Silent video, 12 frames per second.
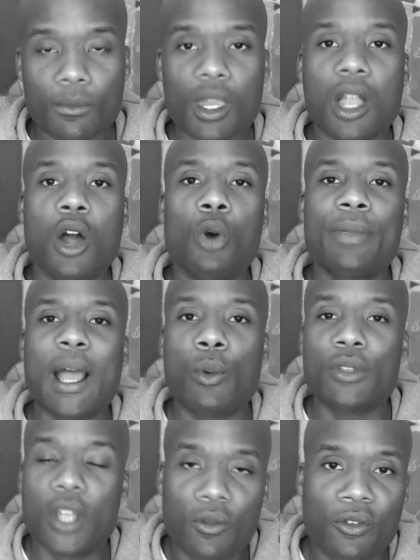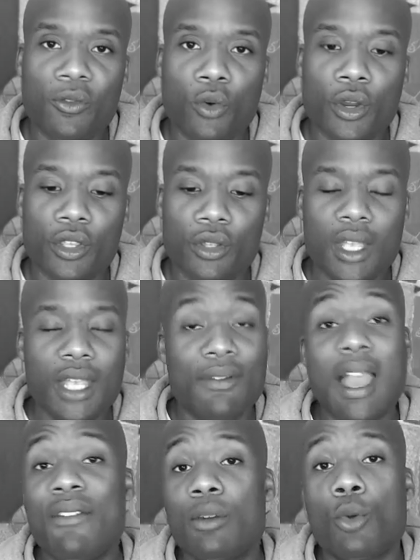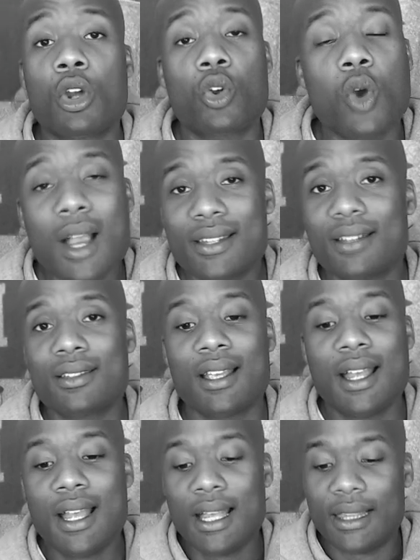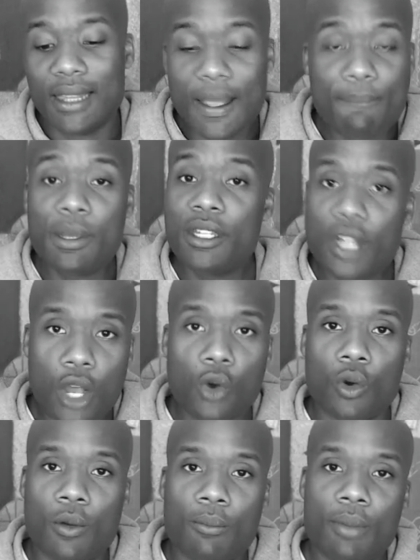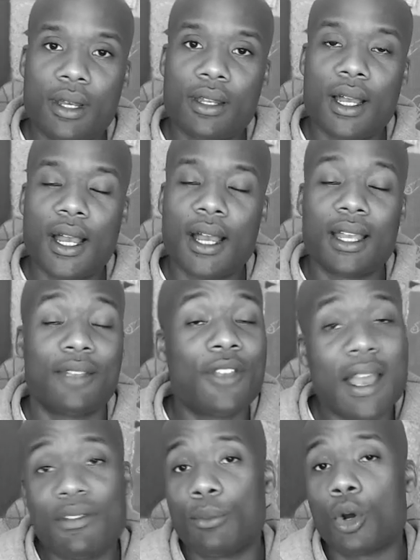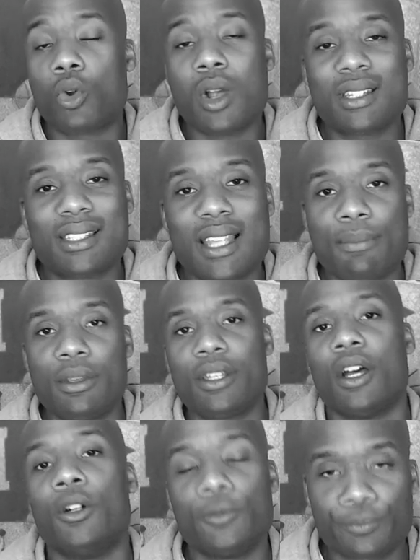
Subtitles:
I hope that was helpful for you. If you have any more questions, let me know. But if you have any more questions, let me know.